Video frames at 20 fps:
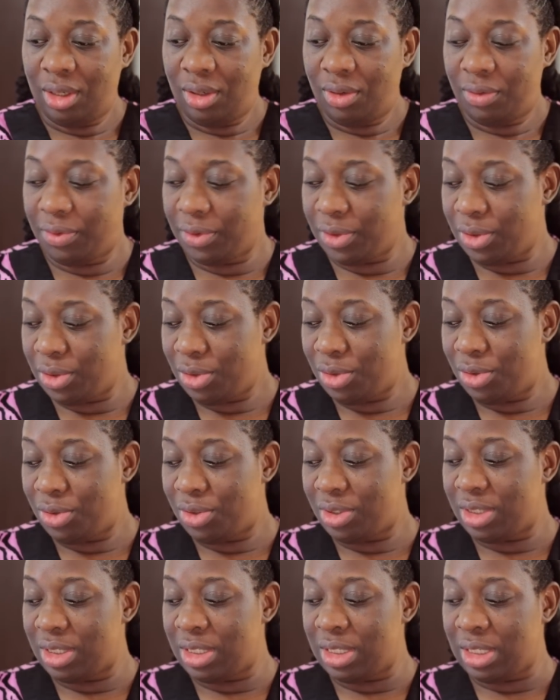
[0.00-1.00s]
Photo
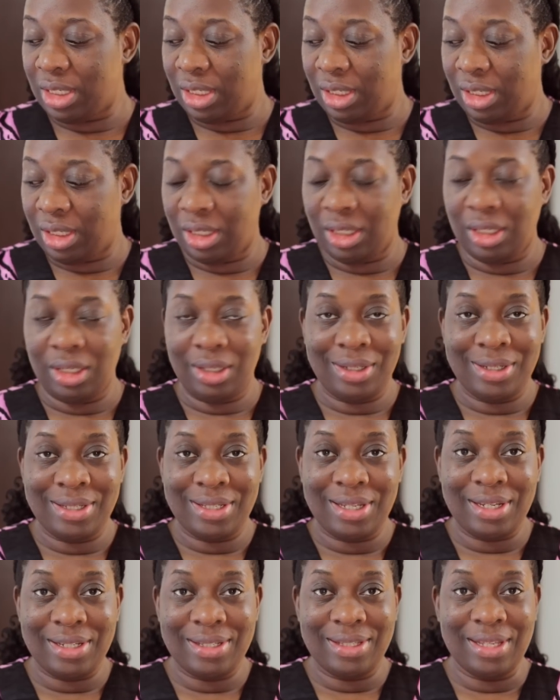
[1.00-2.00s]
shoot day
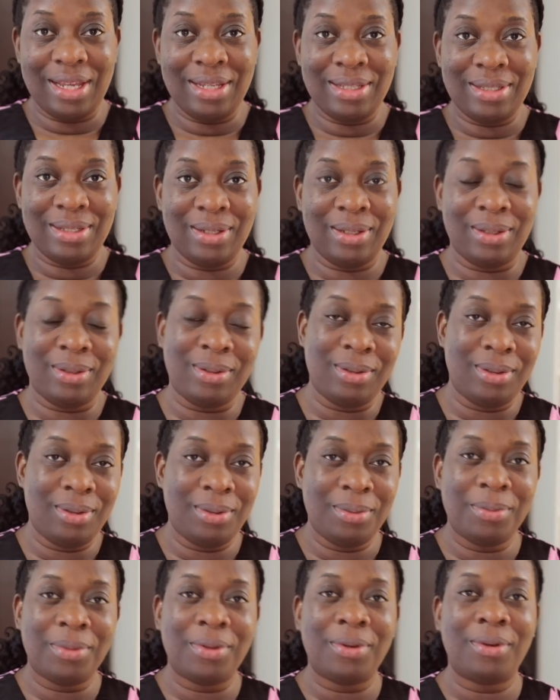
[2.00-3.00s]
is exciting,
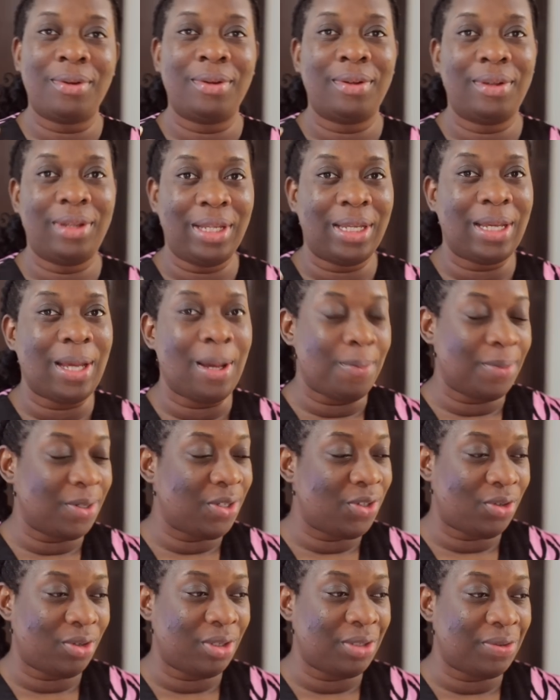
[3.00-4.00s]
but it can be
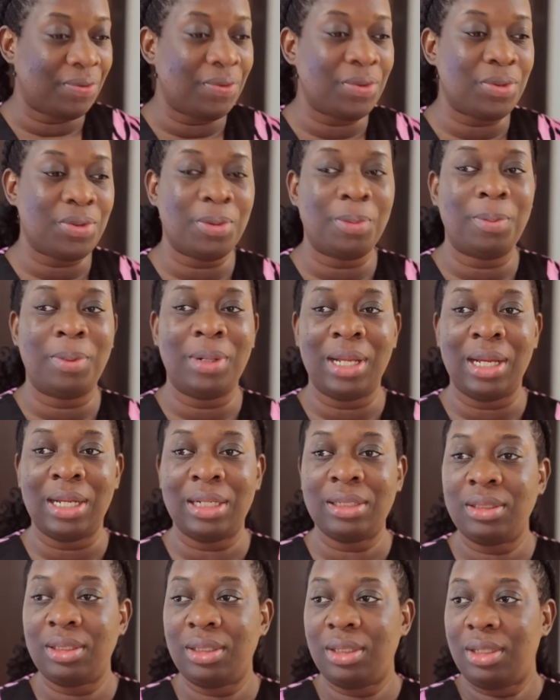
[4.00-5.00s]
stressful to
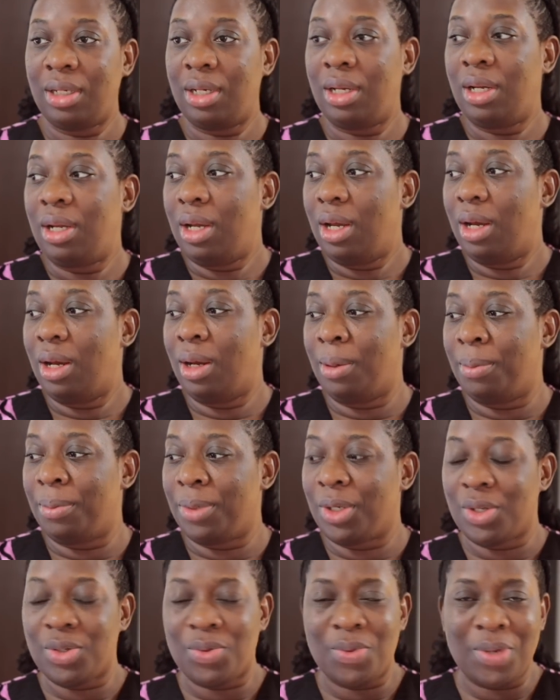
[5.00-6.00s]
plan
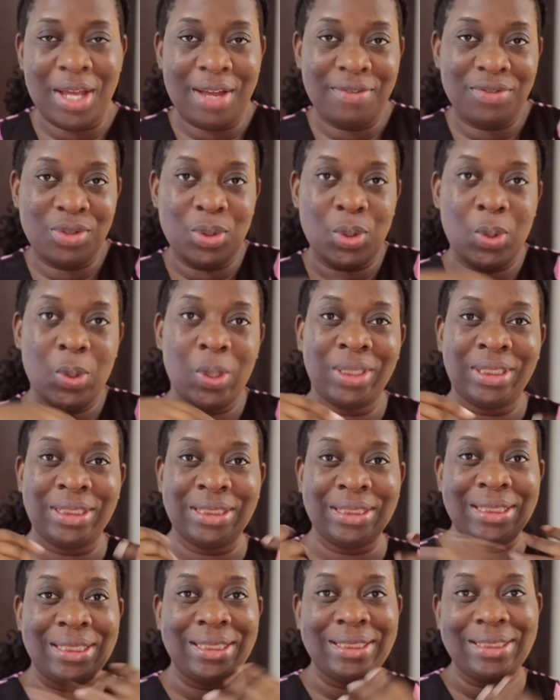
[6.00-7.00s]
because we have to
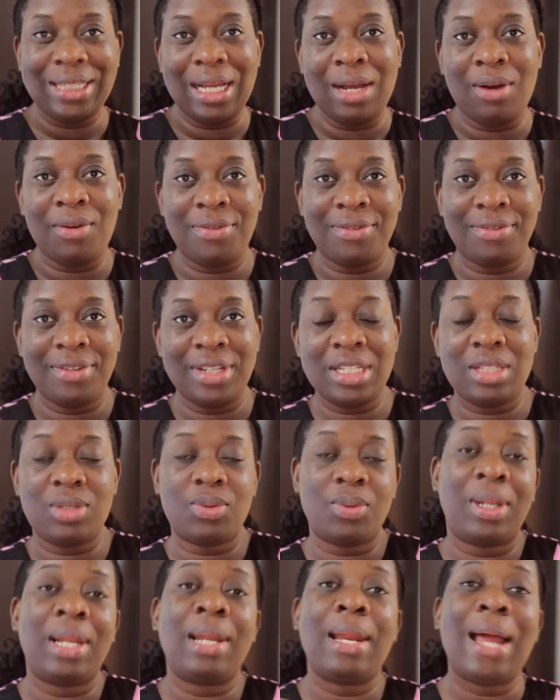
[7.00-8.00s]
coordinate
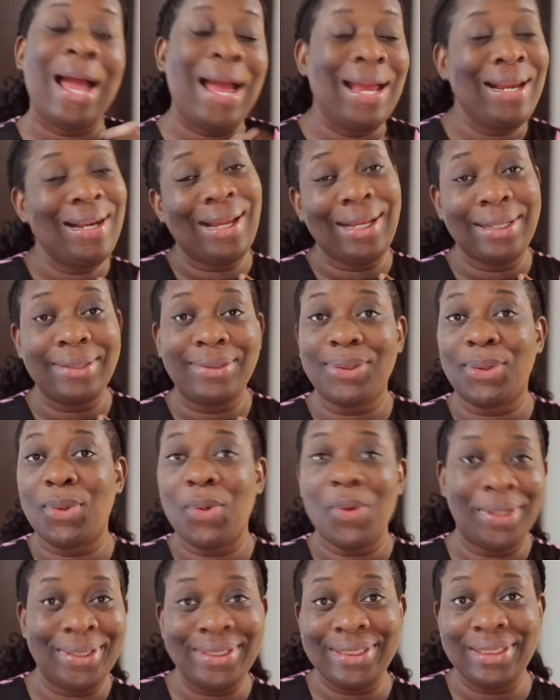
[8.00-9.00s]
outfits. Well, I like to
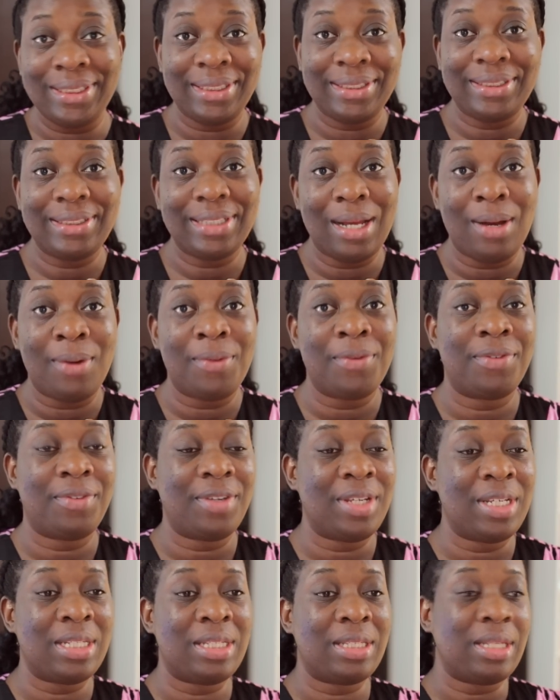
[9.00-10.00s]
coordinate
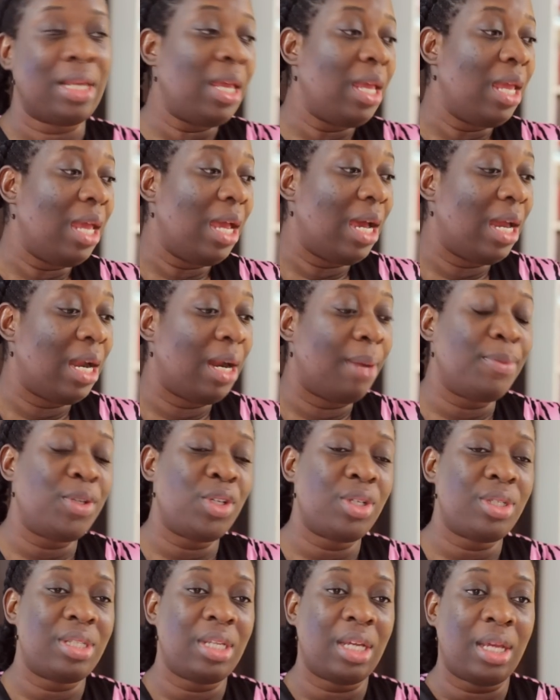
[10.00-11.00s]
outfits, and I'm
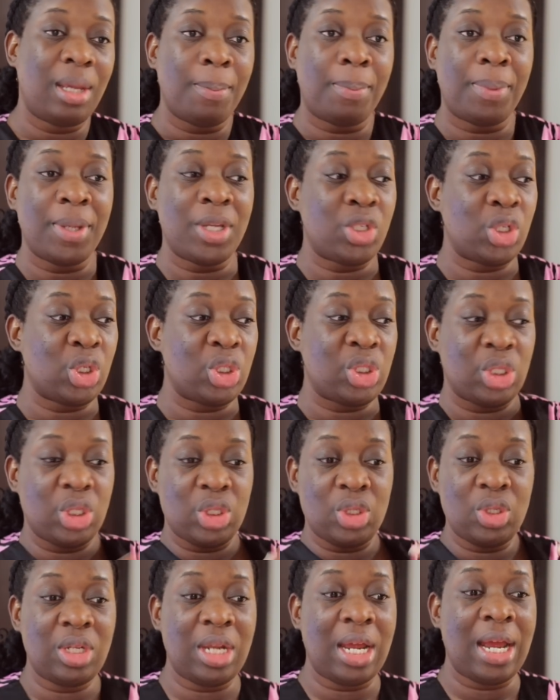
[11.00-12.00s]
just taking pictures
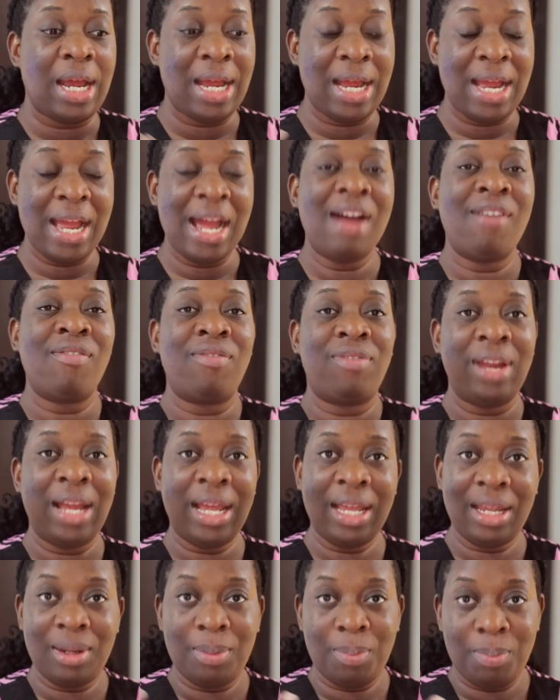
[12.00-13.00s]
so that I have
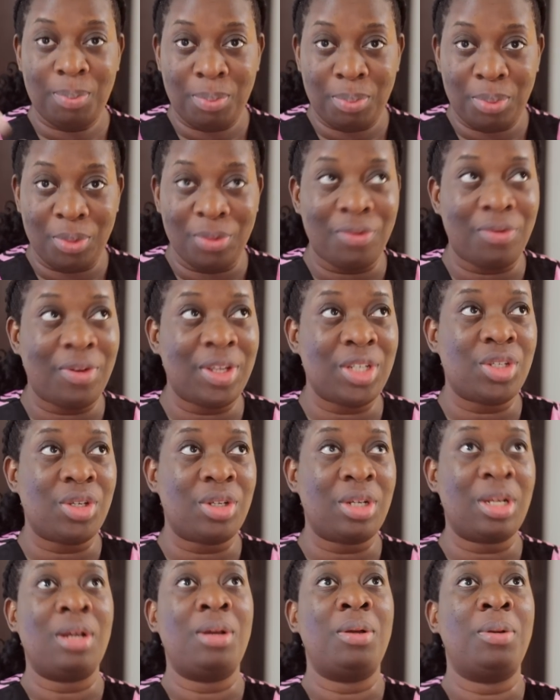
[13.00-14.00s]
like
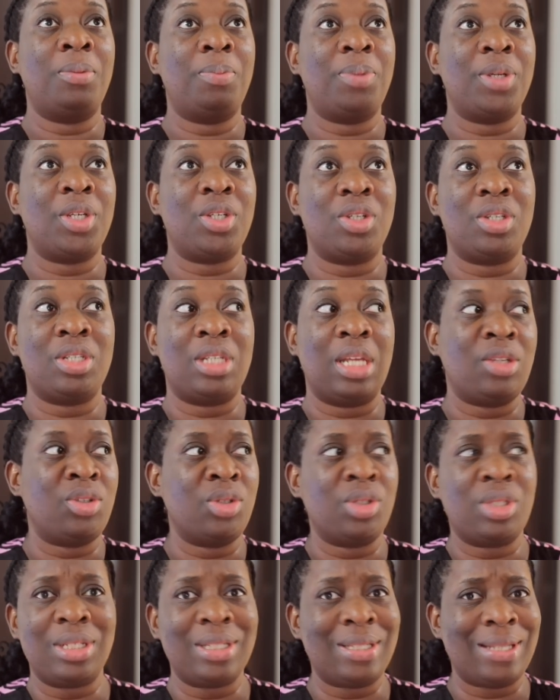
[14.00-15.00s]
professional pictures. I
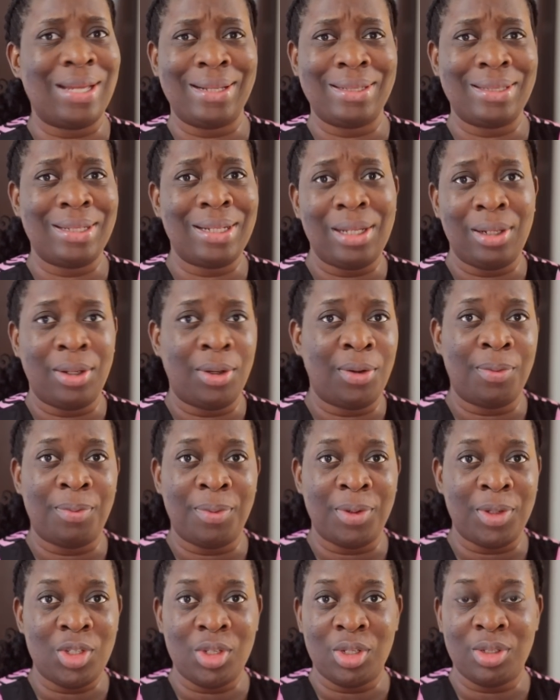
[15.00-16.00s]
notice that I take a lot of
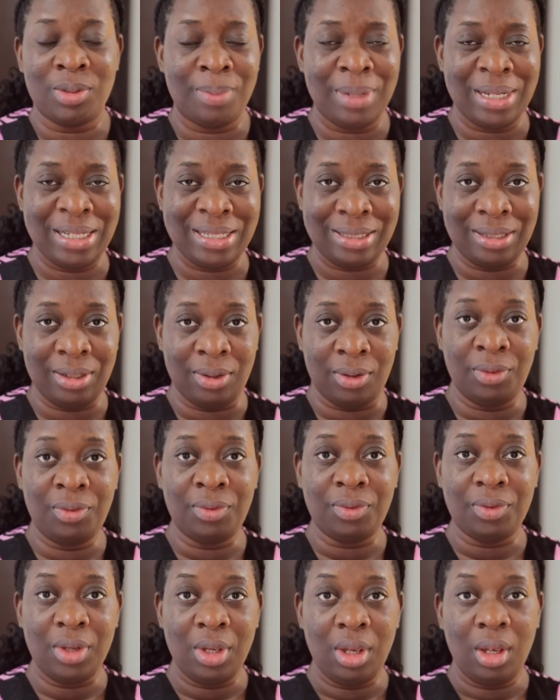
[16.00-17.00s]
pictures
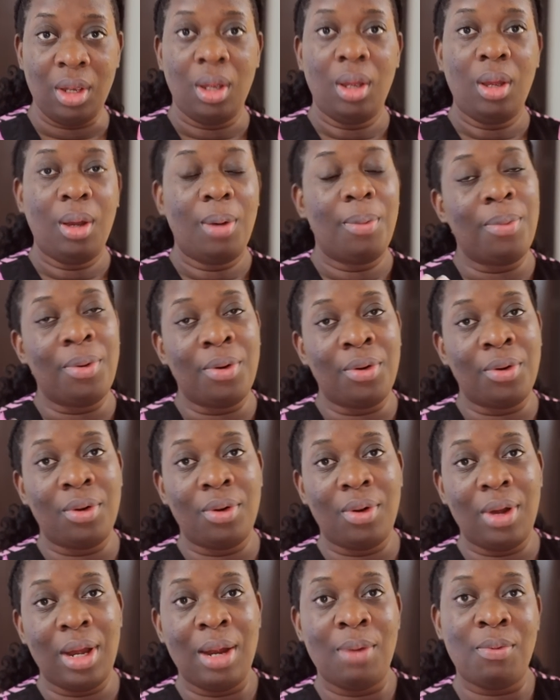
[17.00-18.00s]
myself,
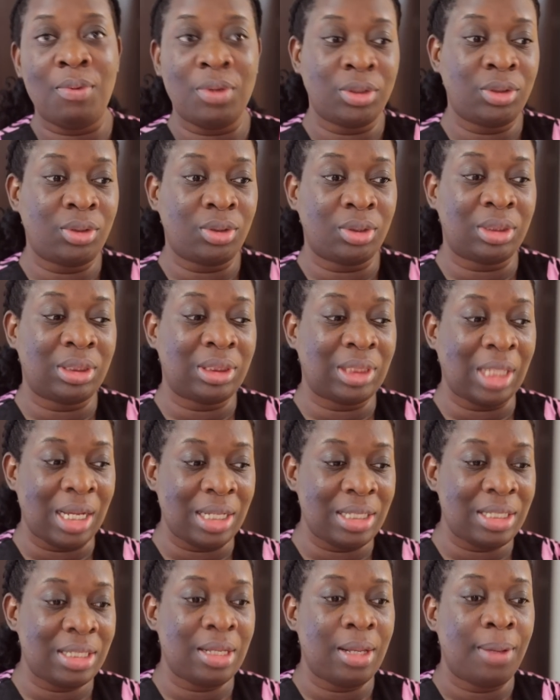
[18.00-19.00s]
but I want to
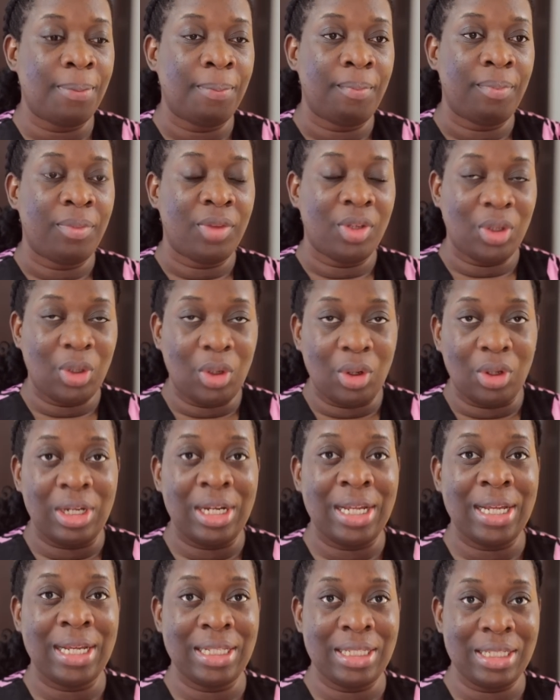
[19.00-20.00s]
start
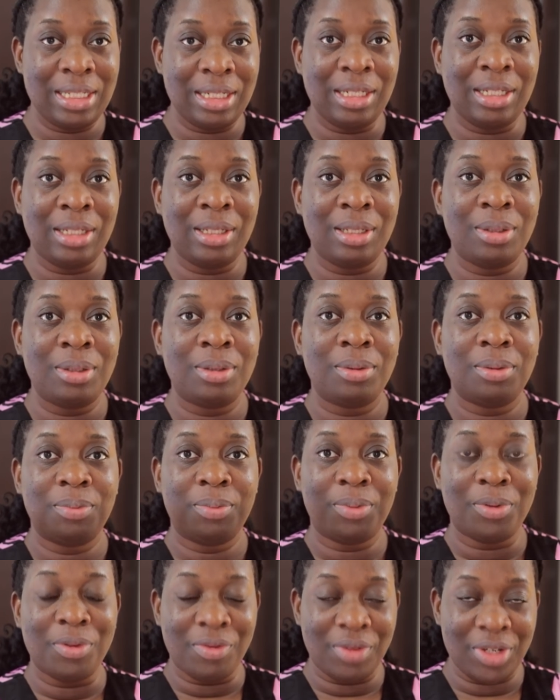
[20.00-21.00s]
collecting
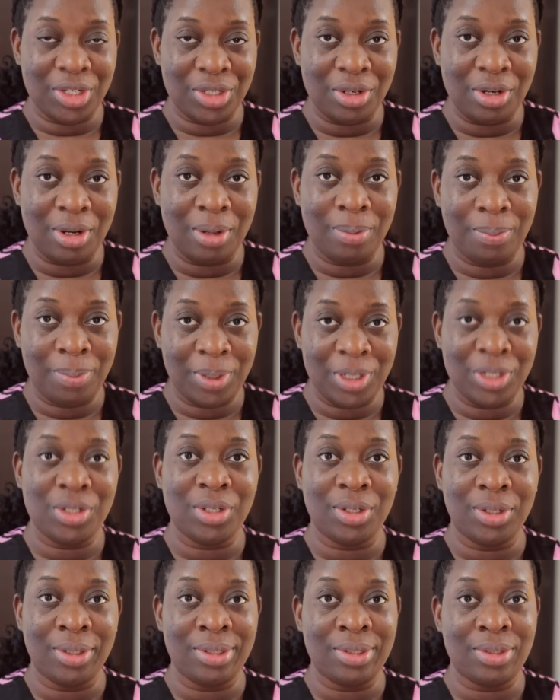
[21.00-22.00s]
professional
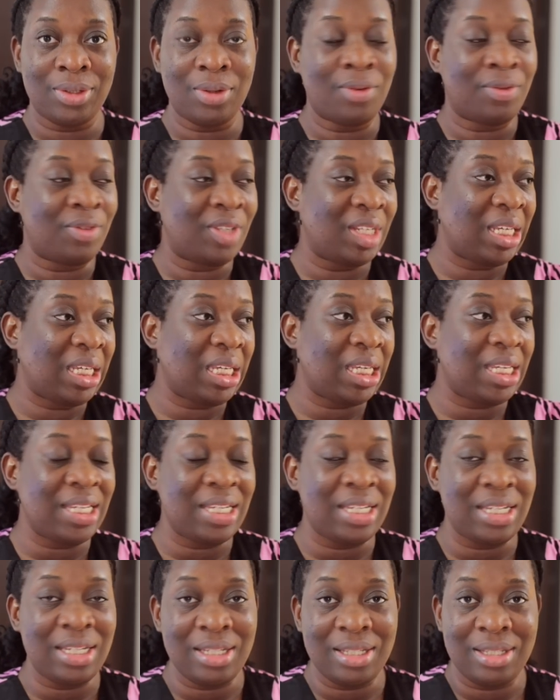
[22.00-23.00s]
pictures of the
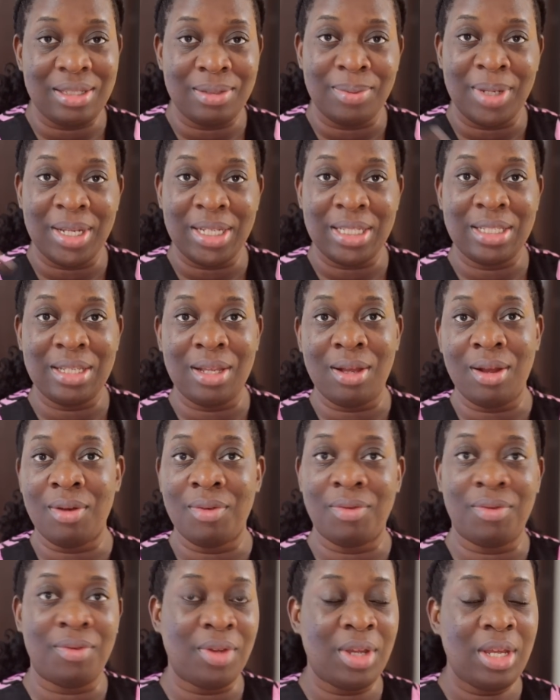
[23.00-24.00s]
kids,
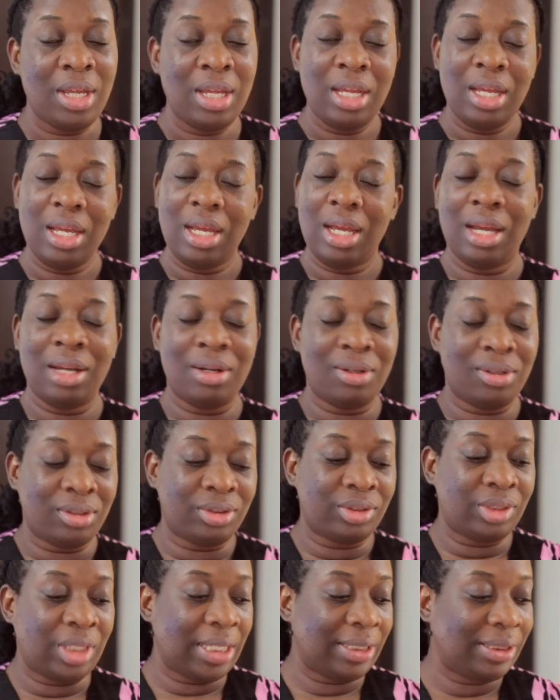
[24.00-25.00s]
myself, and
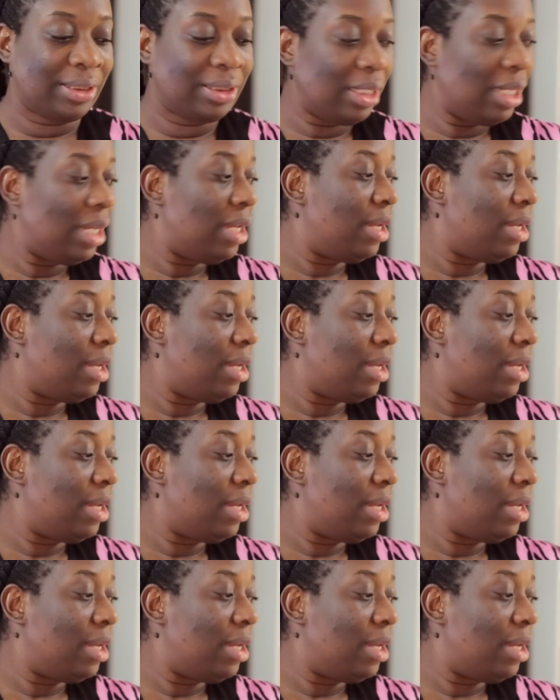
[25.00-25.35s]
all that.